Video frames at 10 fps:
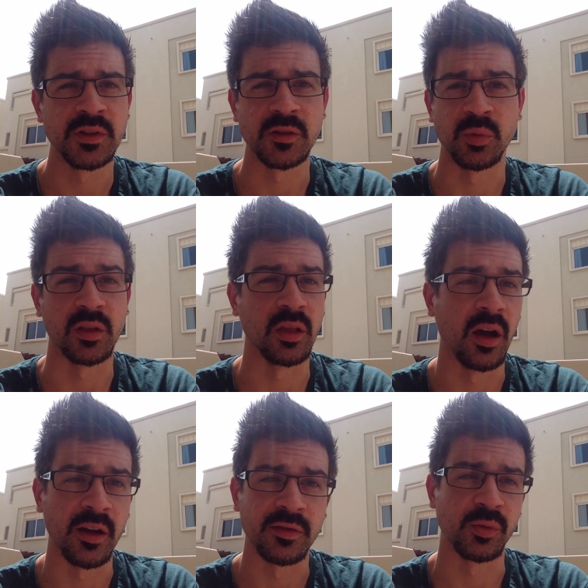just with
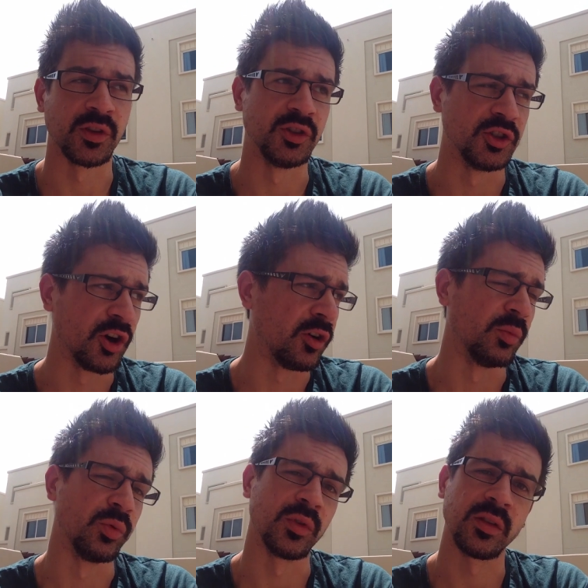life, with
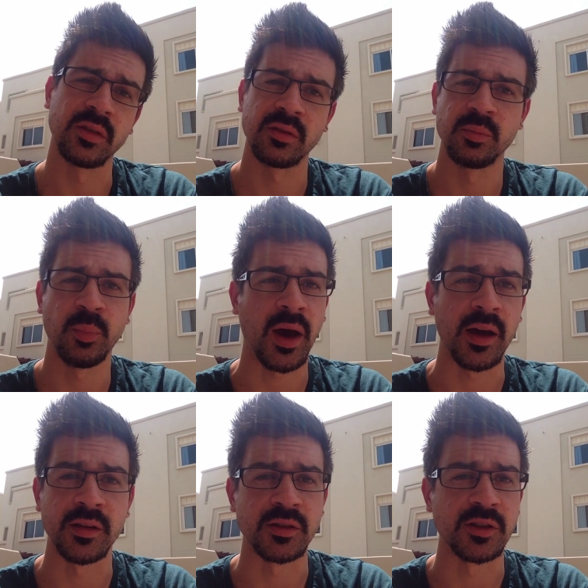job, with
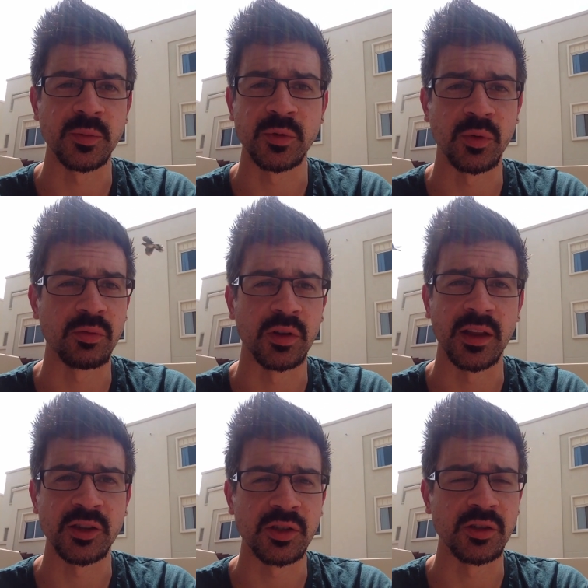partnerships, with
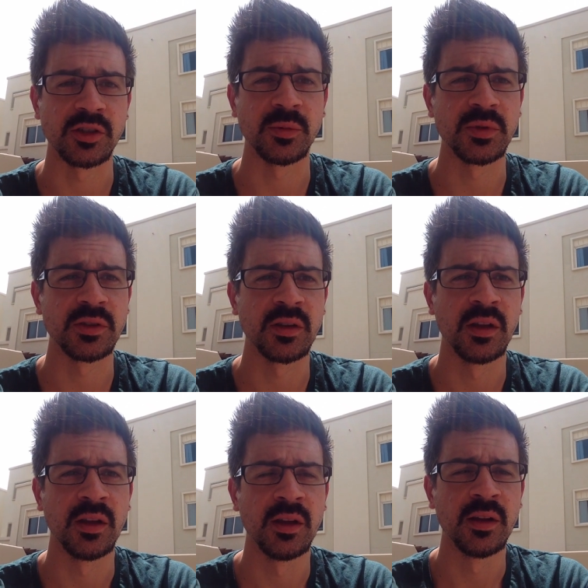relationships.
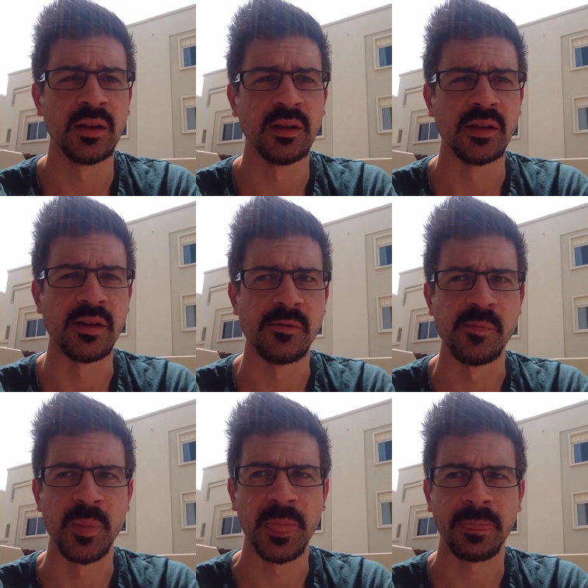A
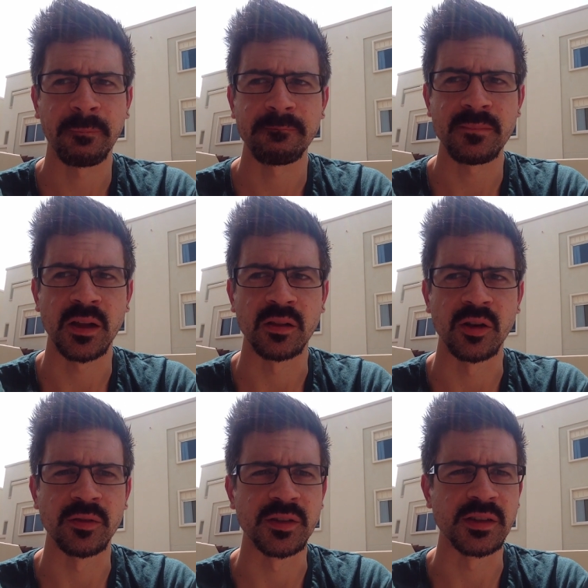
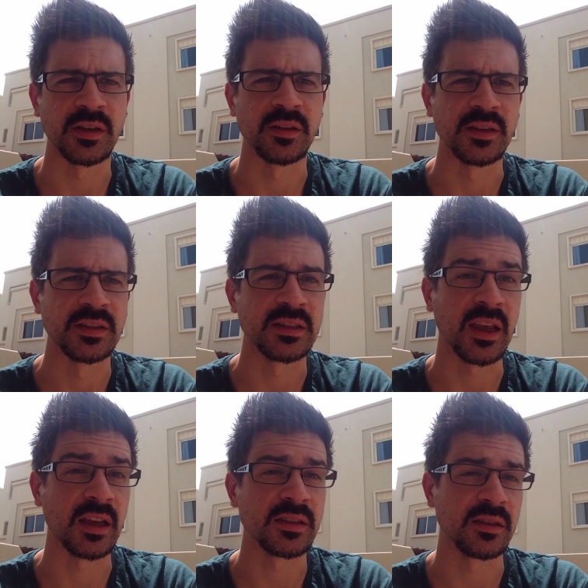lot of us sit in this
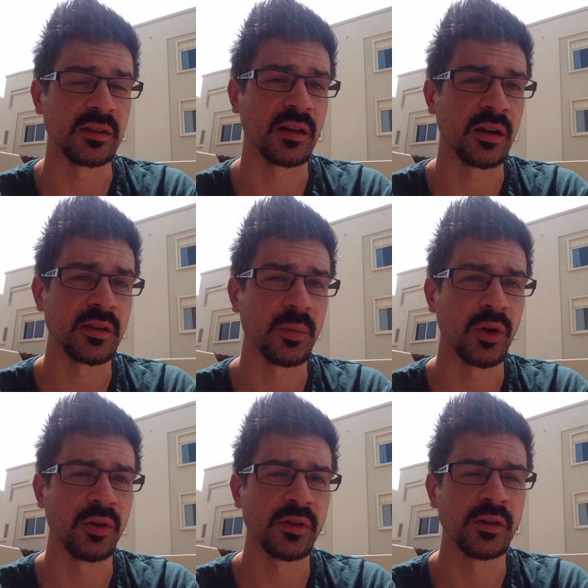scarcity kind of
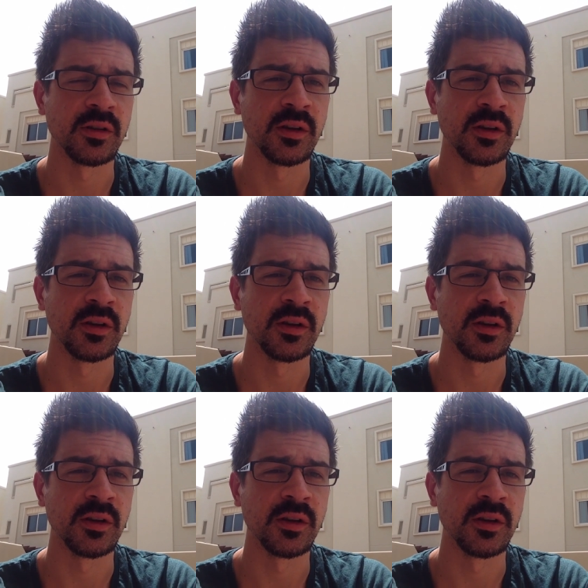mode